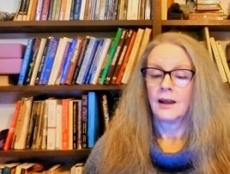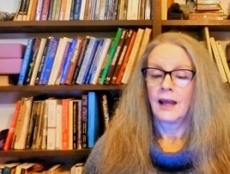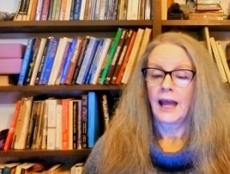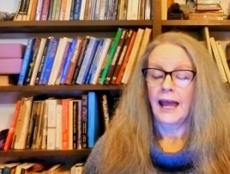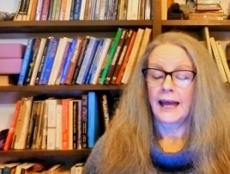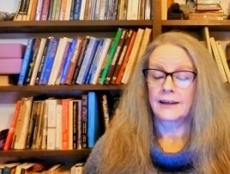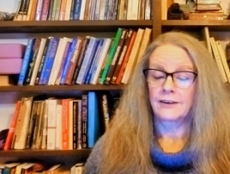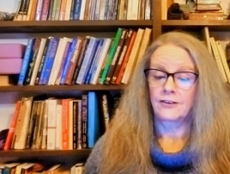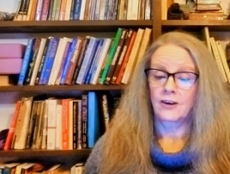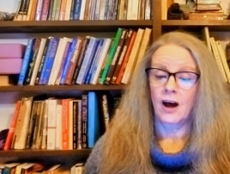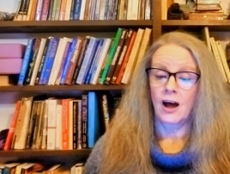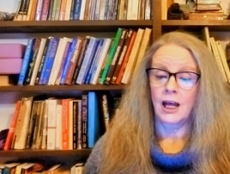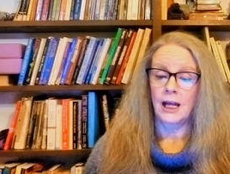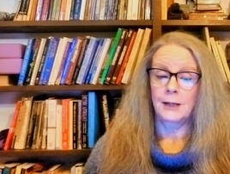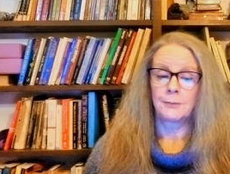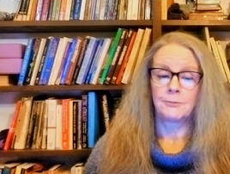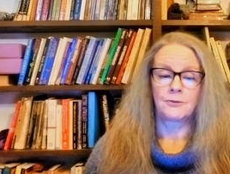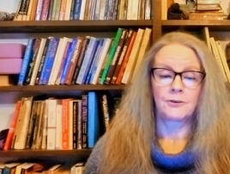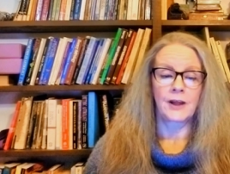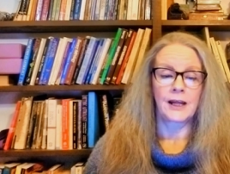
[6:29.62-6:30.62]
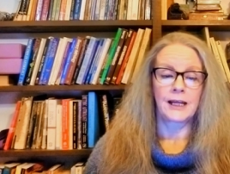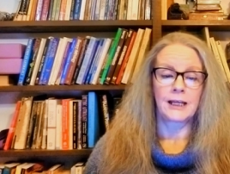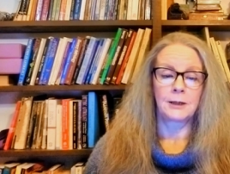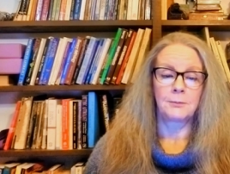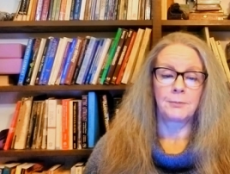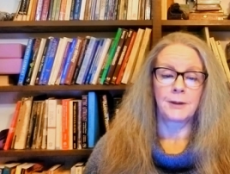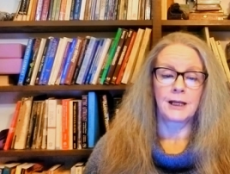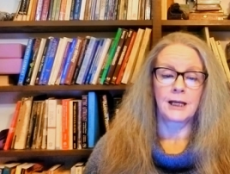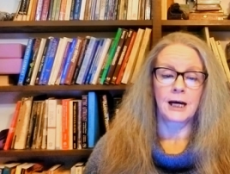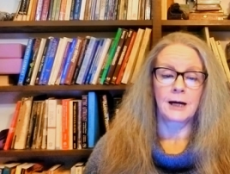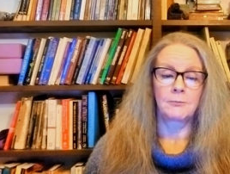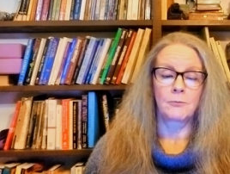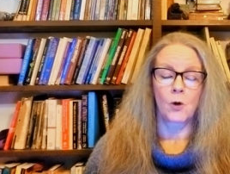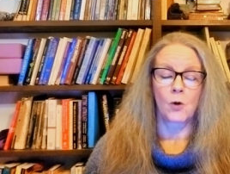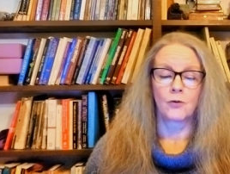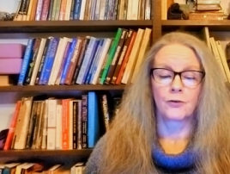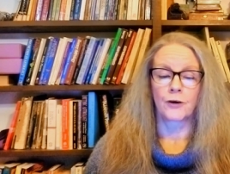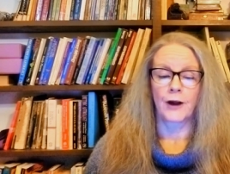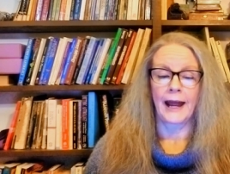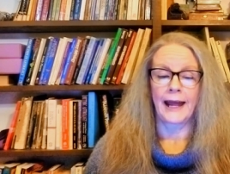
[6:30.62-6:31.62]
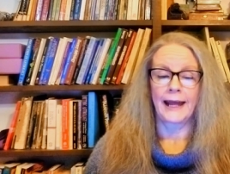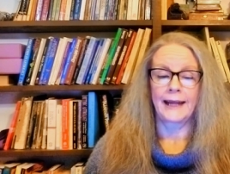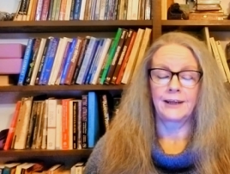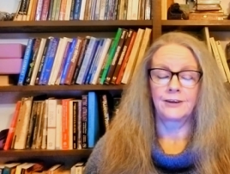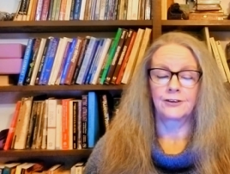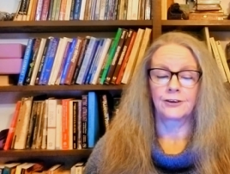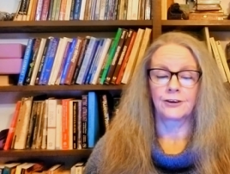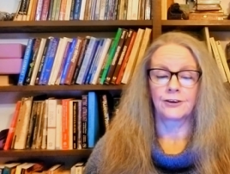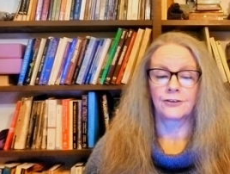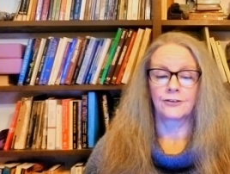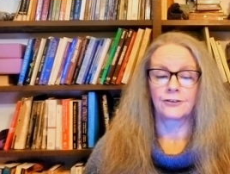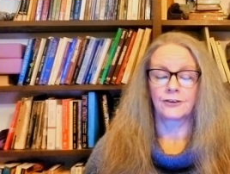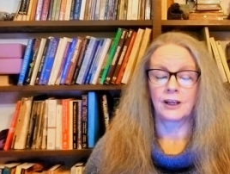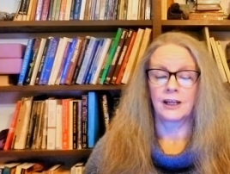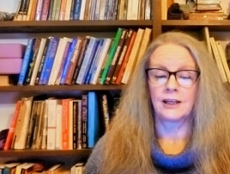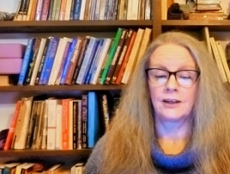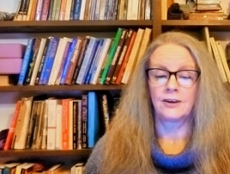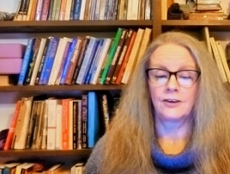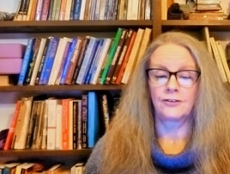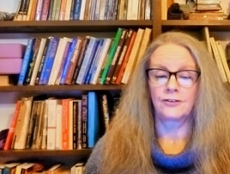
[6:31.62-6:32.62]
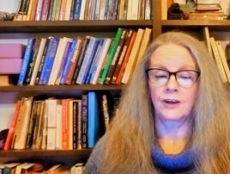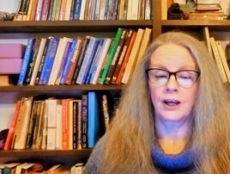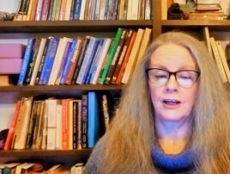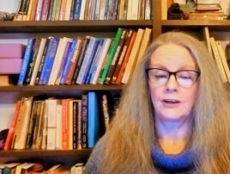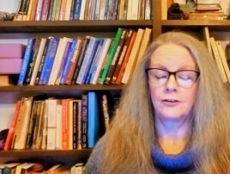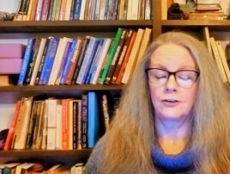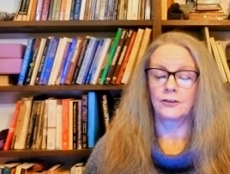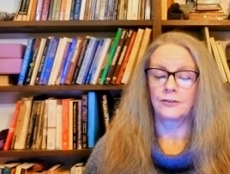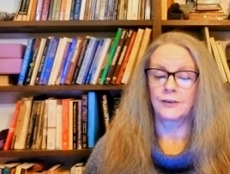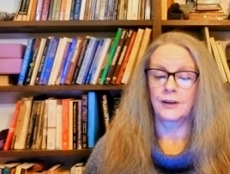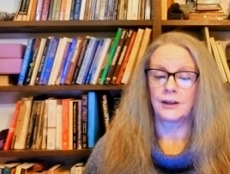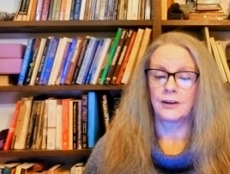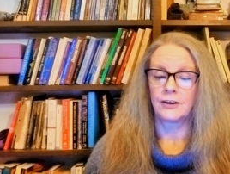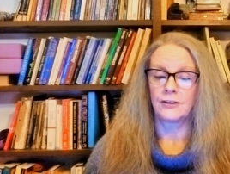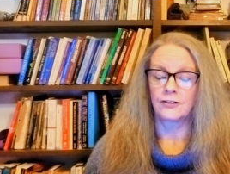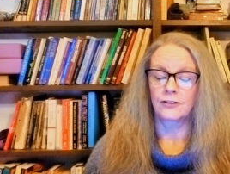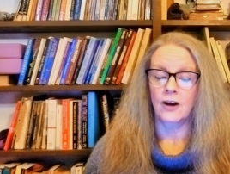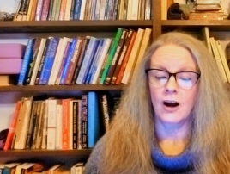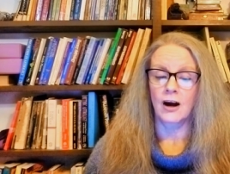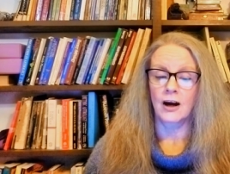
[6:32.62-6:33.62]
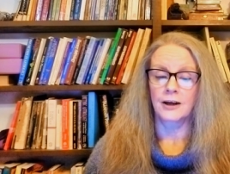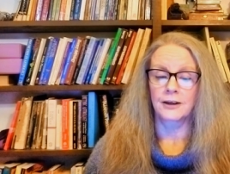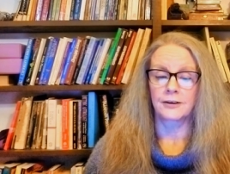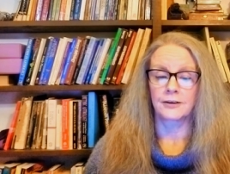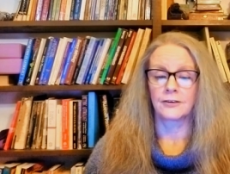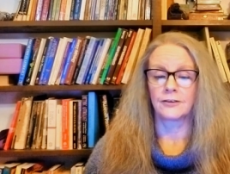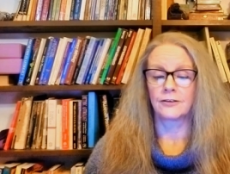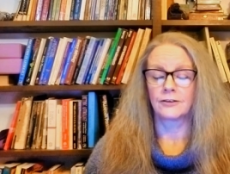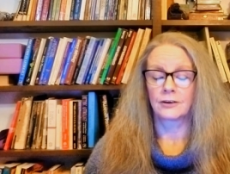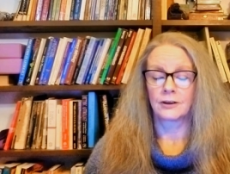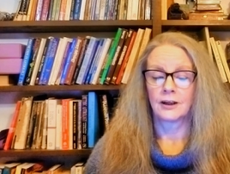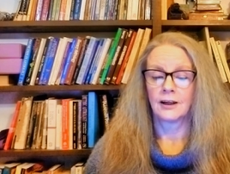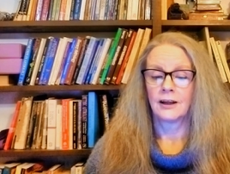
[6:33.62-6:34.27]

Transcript: At times, they can become over anxious, indecisive, and disheartened.